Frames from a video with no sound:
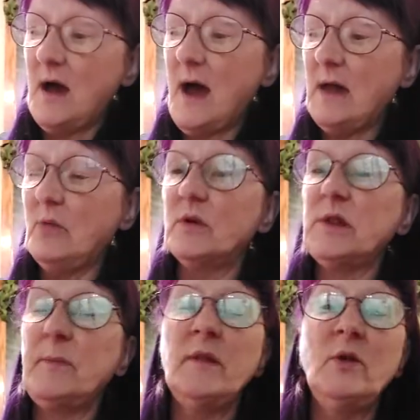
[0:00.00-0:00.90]
I will
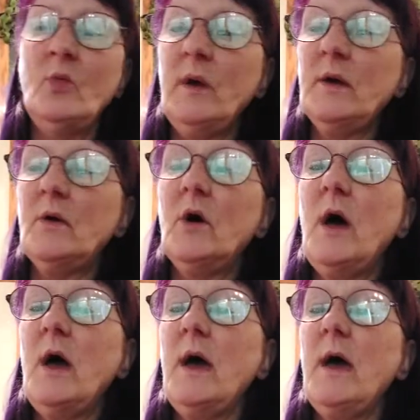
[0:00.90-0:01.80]
spin the wheel
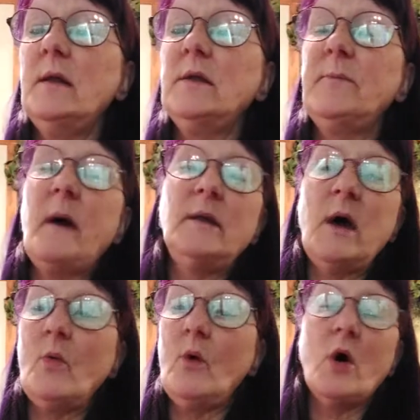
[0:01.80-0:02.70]
to find
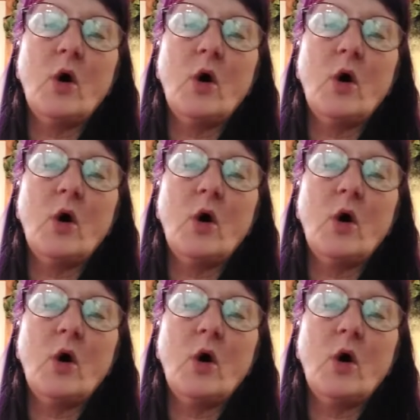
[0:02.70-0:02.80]
out what